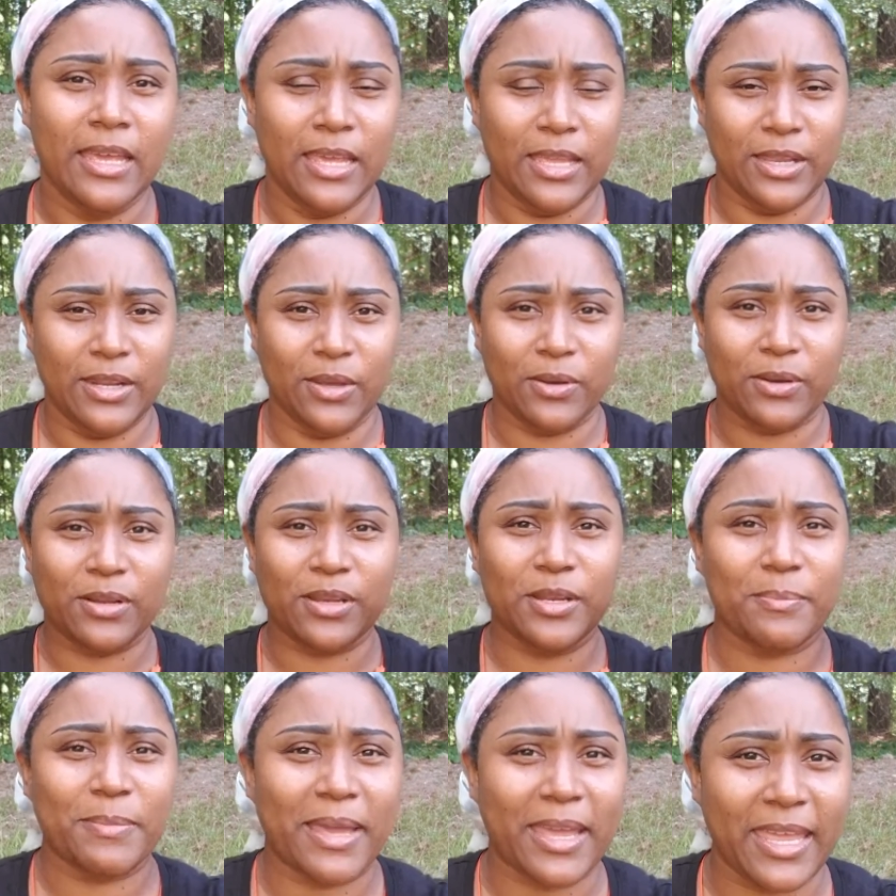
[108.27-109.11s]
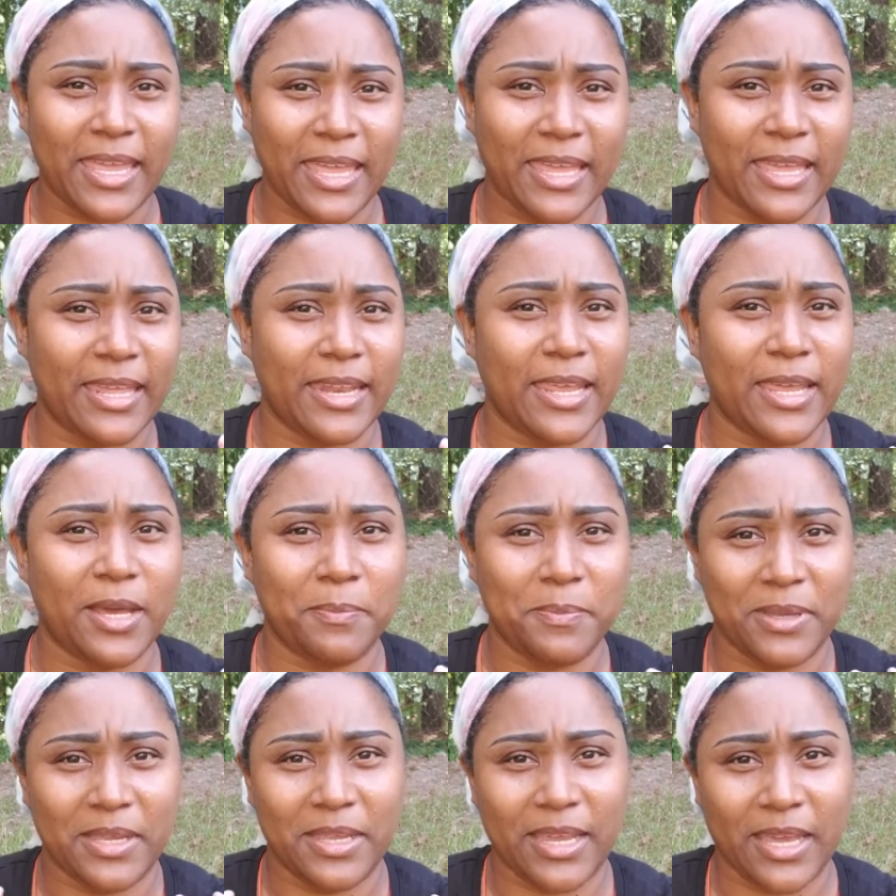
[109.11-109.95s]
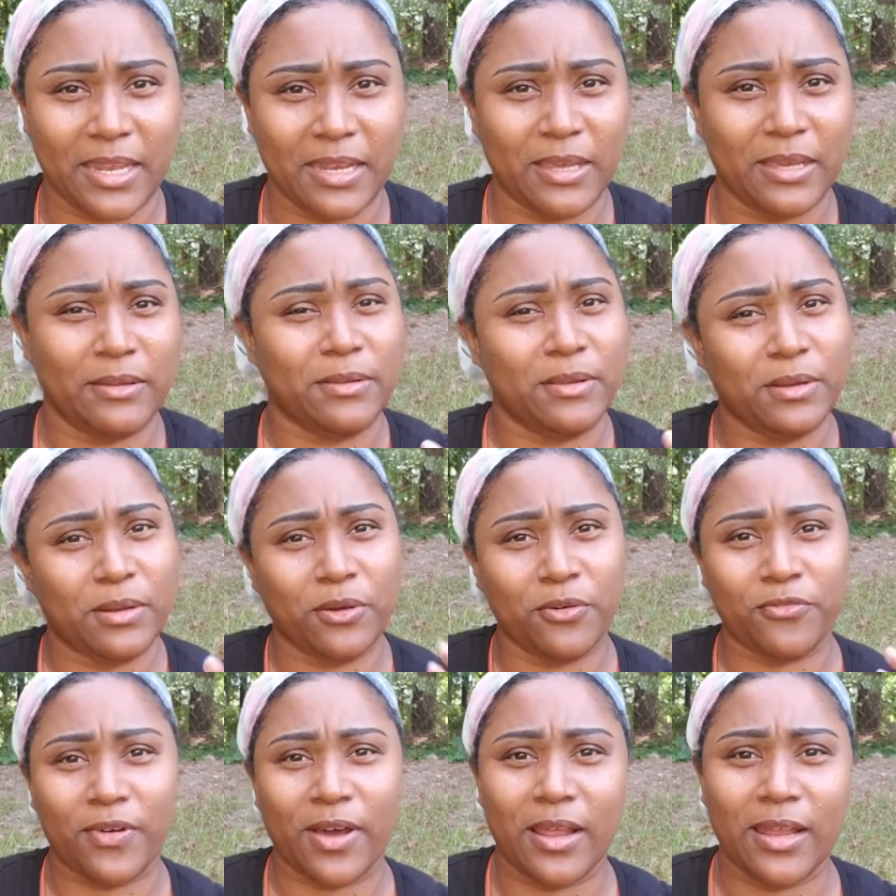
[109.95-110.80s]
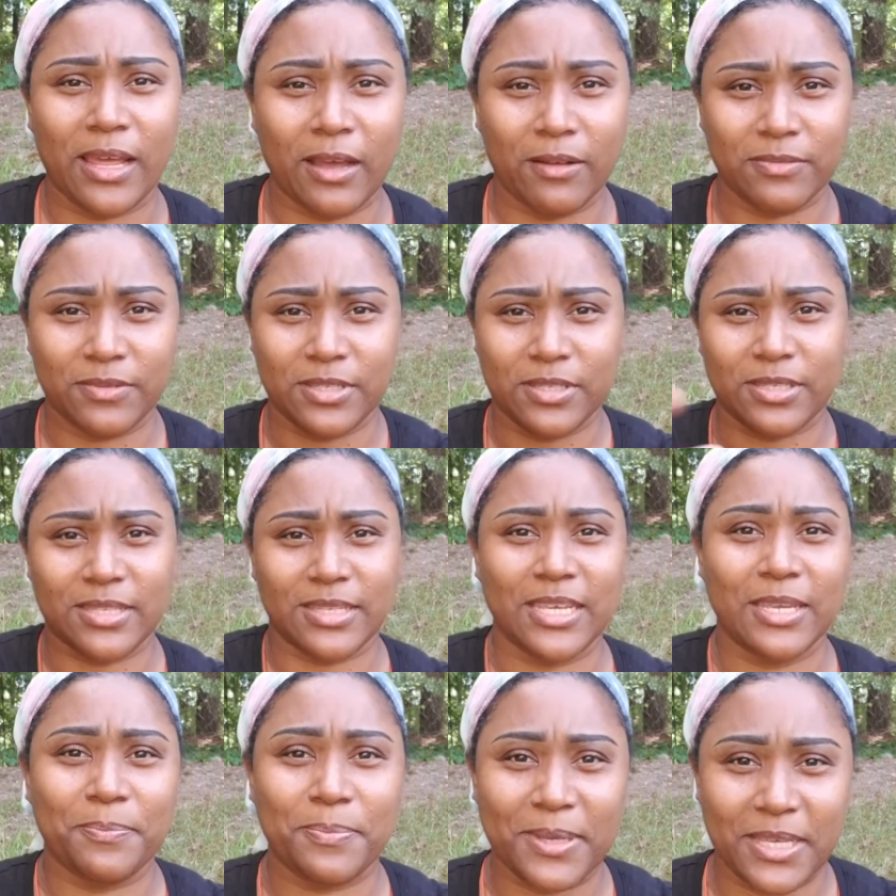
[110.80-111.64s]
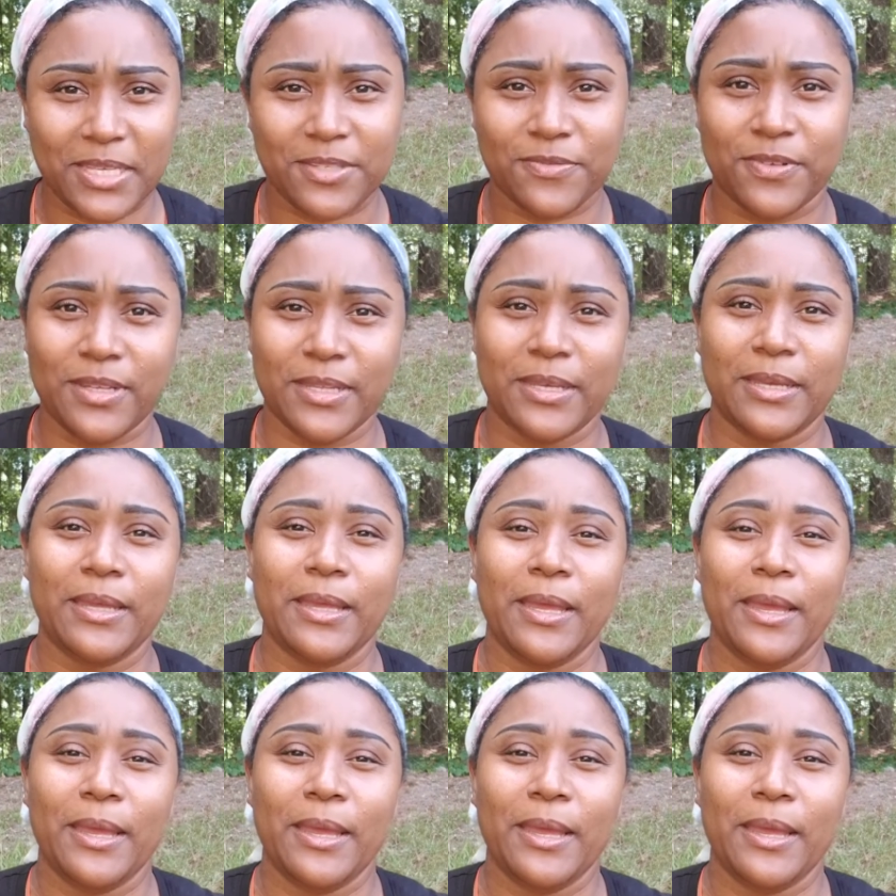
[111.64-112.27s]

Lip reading: you know, clear my head, help me kind of, you know, fall off to sleep peacefully.